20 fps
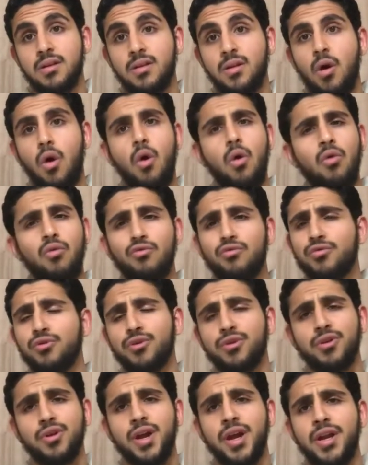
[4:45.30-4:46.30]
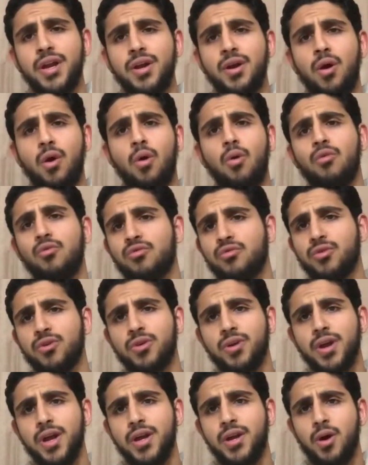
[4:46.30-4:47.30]
over and over
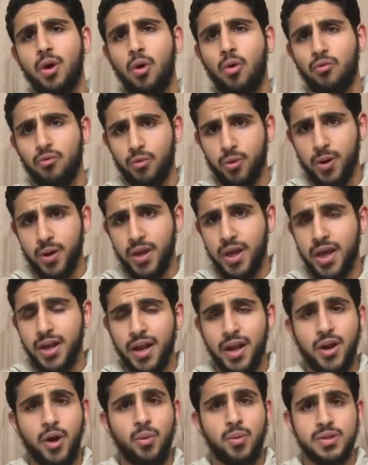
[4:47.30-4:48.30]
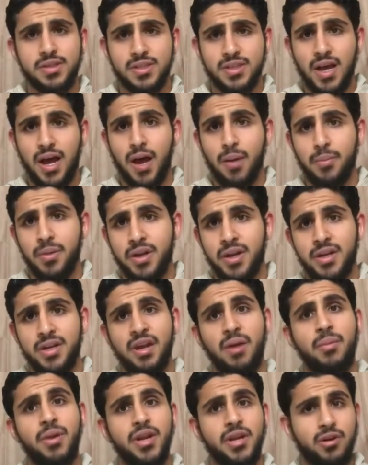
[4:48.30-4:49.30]
and over again. I know it's common in
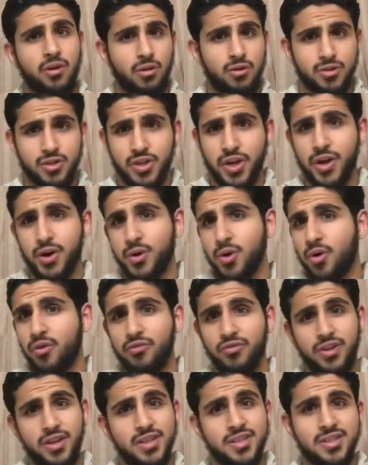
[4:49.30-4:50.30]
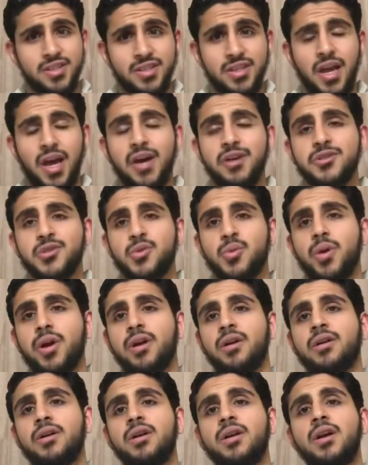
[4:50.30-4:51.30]
Yemeni culture, I don't know if it is
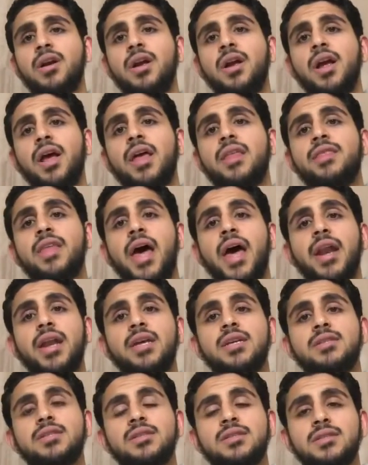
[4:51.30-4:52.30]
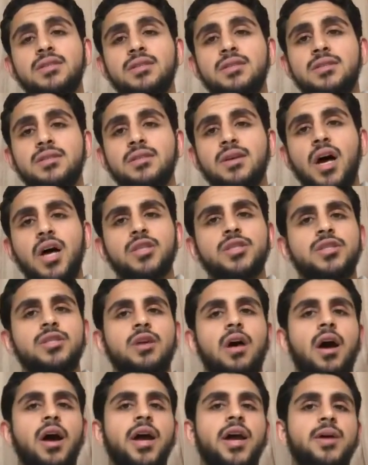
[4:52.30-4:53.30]
elsewhere. And that is,
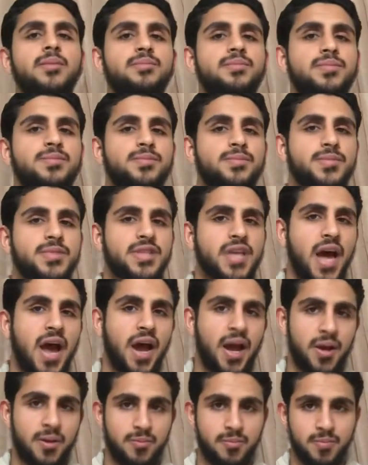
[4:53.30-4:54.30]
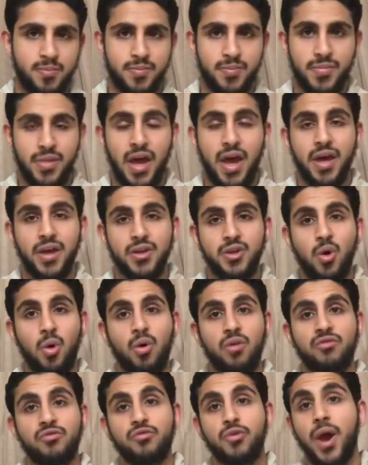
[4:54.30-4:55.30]
as-sahib sahib, that your
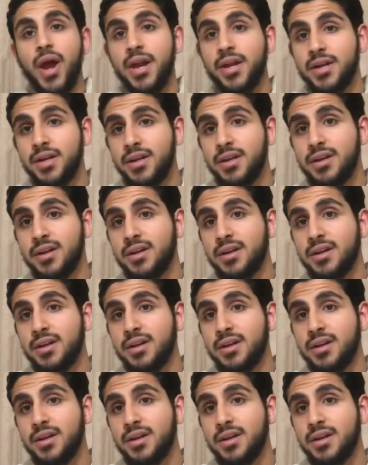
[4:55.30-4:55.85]
friend